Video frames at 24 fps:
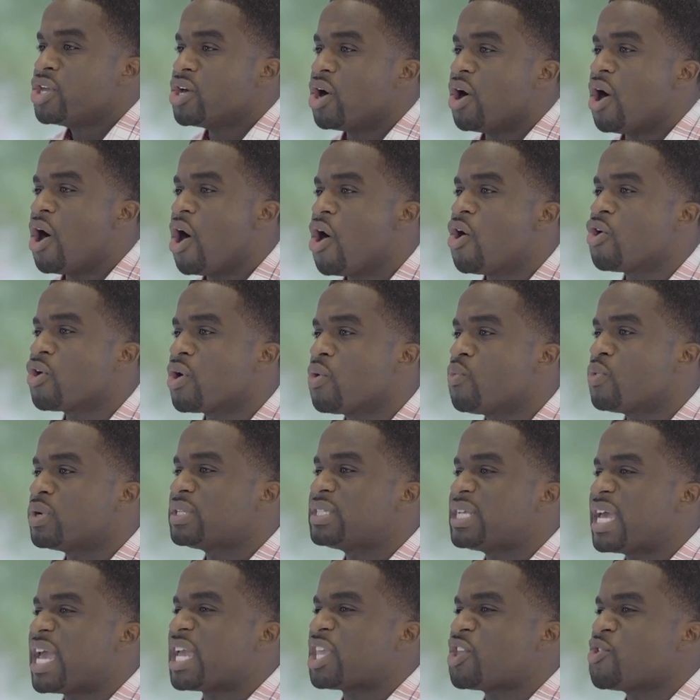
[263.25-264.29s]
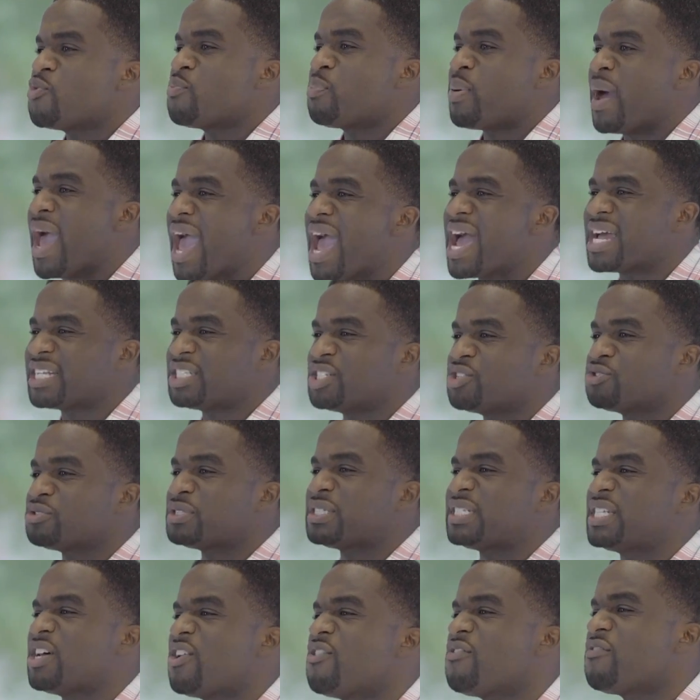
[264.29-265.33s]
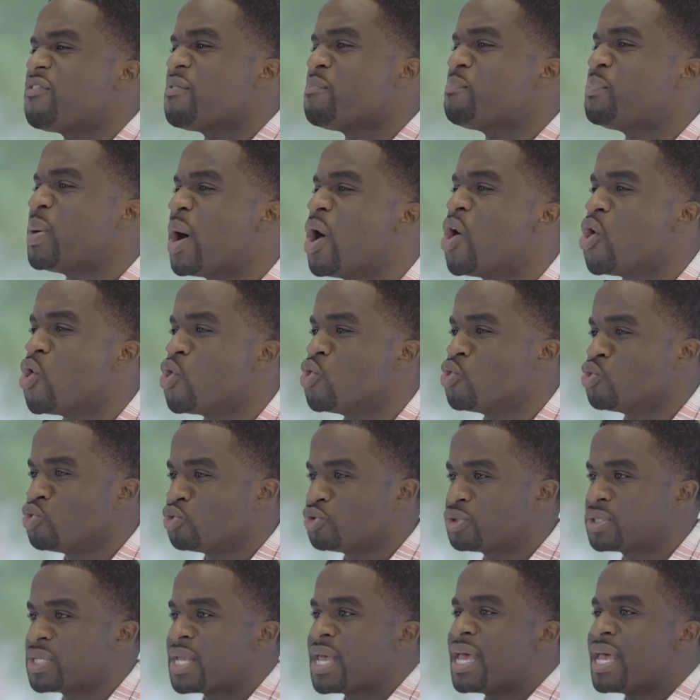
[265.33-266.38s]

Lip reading: Your hunger will take you past your self-imposed